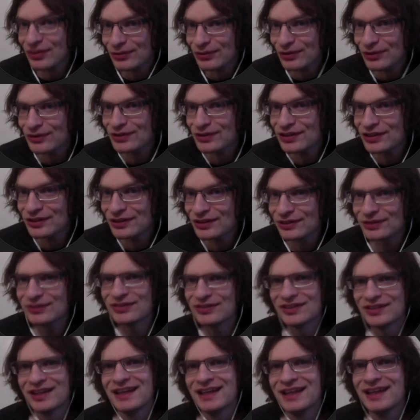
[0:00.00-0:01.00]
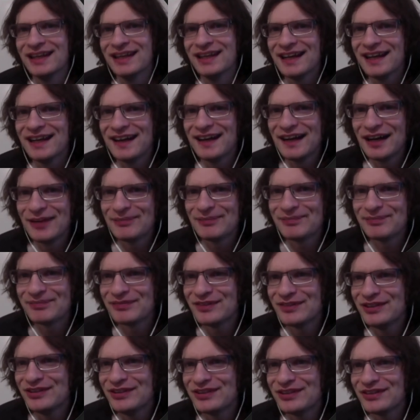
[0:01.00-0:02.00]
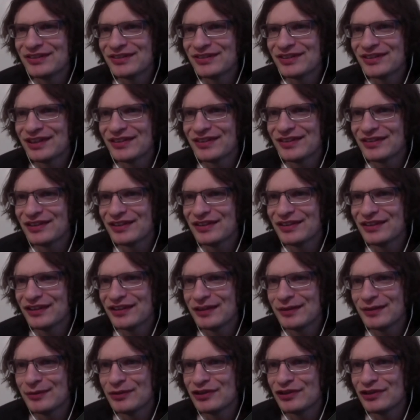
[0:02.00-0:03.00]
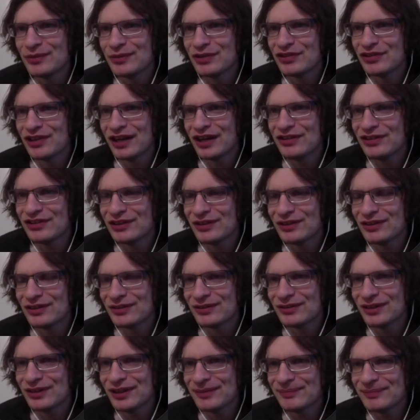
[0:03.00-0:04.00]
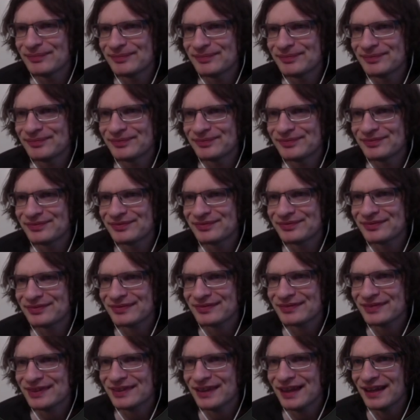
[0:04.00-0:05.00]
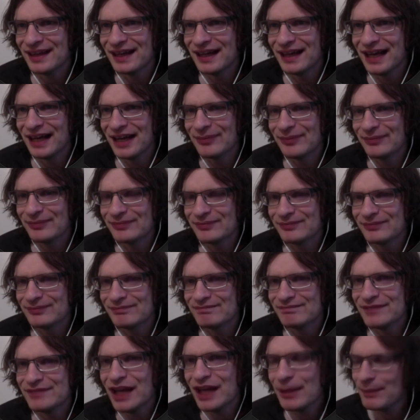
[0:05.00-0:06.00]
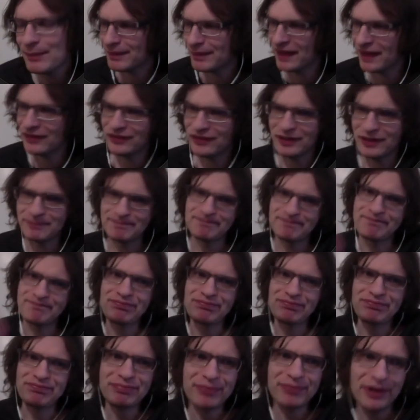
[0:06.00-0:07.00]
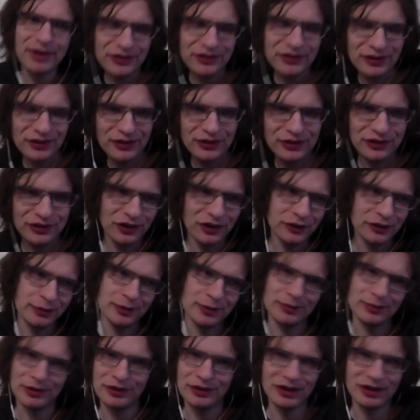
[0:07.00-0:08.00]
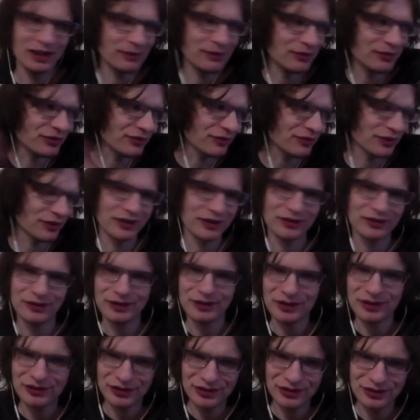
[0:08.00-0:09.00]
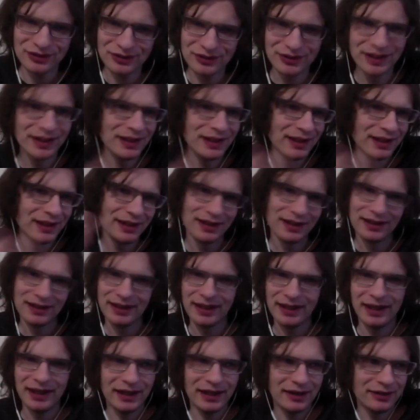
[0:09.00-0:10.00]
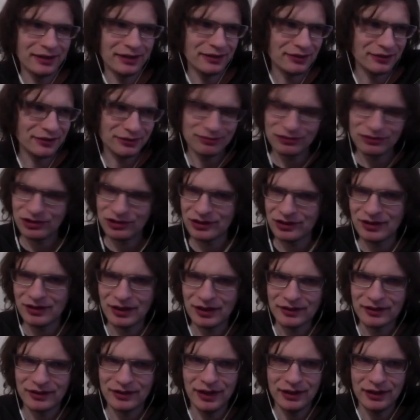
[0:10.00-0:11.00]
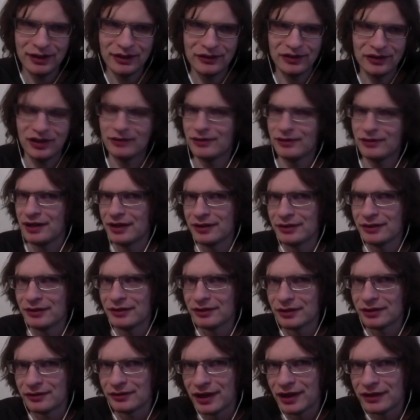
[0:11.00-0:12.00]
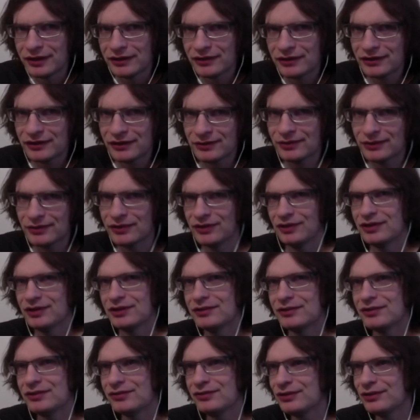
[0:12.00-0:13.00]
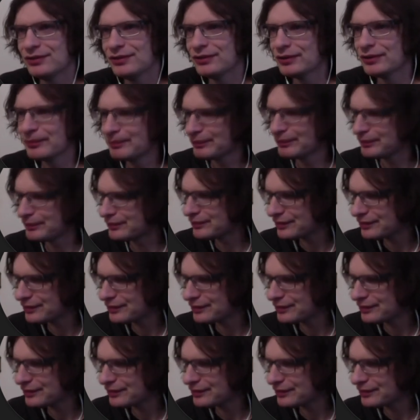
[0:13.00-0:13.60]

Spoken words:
through queues, you can see the DCA memberships are changing on the right. Yeah, that's it. So this show has been programmed for an X32, and just like that, it's now running on an Advantis. So, if you're